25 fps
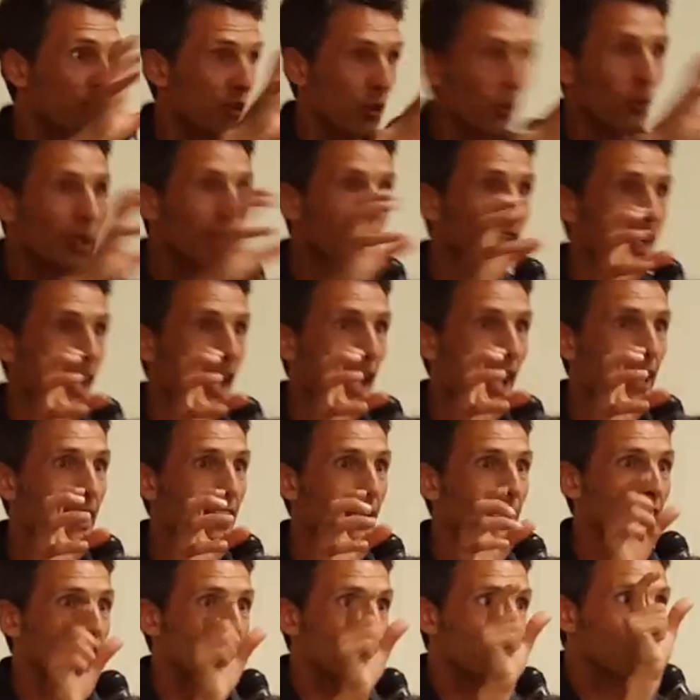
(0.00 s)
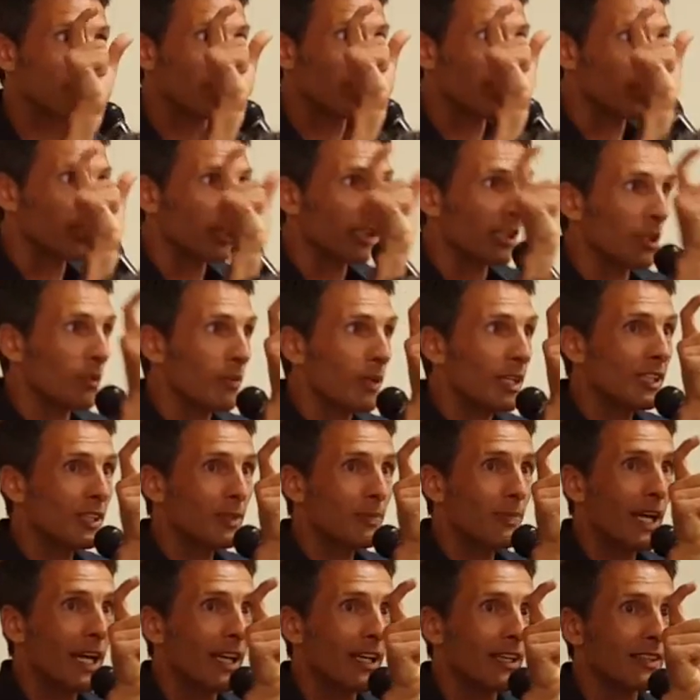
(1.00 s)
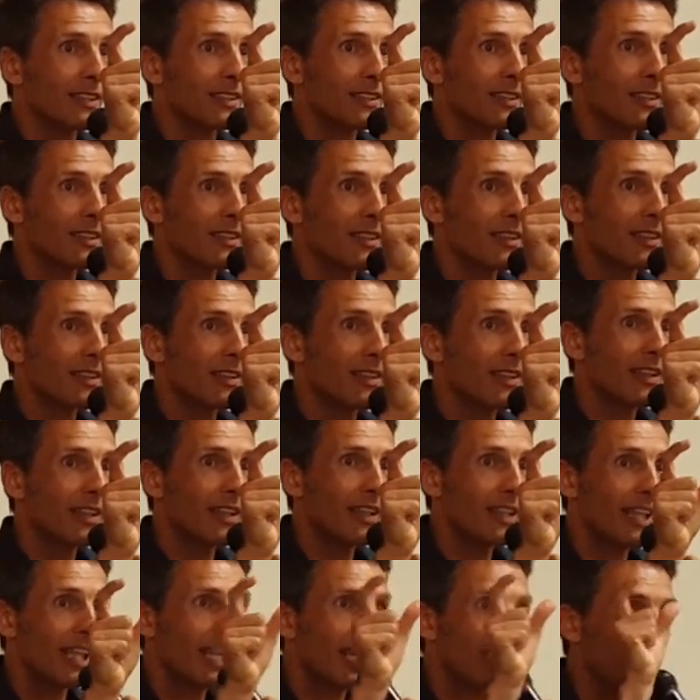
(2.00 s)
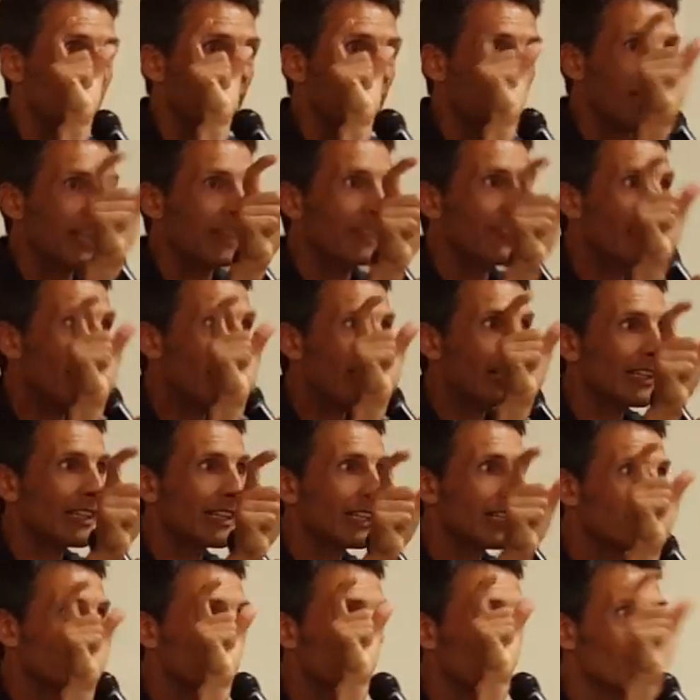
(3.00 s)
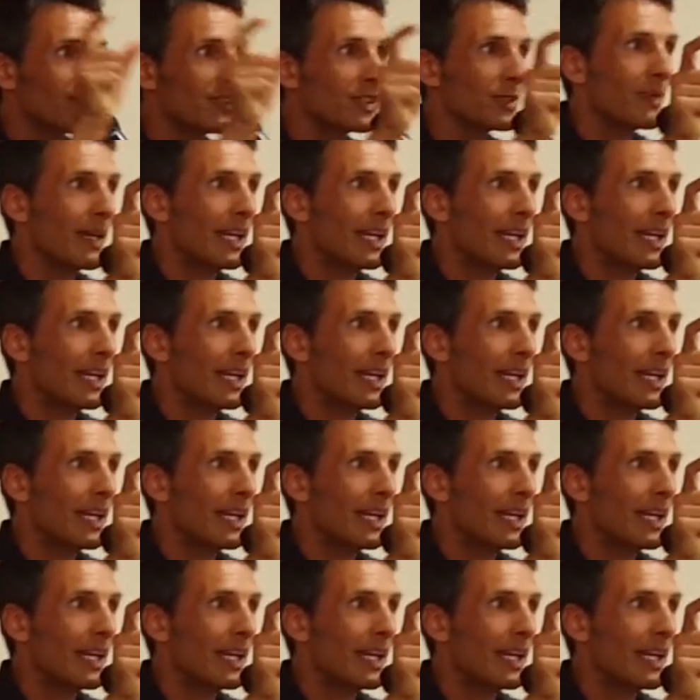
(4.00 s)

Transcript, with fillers: Doing that gives me a little bit of space. And in that little bit of